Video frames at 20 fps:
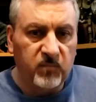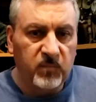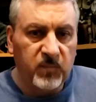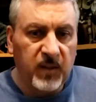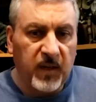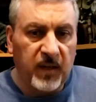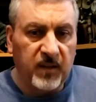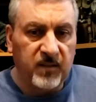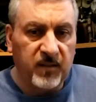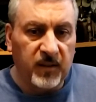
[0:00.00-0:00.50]

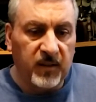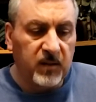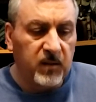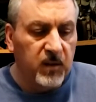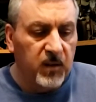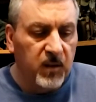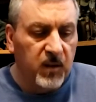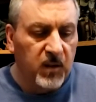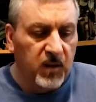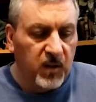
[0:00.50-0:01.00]
casing,
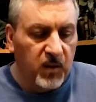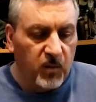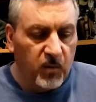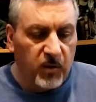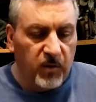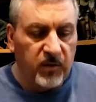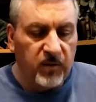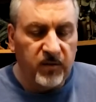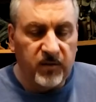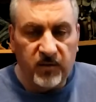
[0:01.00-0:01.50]
where
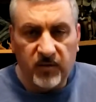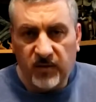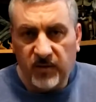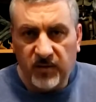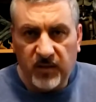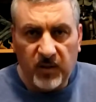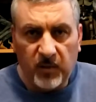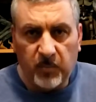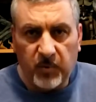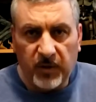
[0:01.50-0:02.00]
this is a
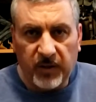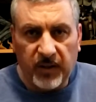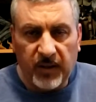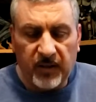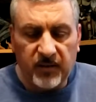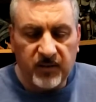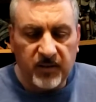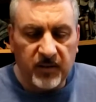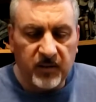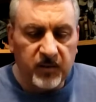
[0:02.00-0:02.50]
Steelbook
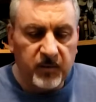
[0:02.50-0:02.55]
casing.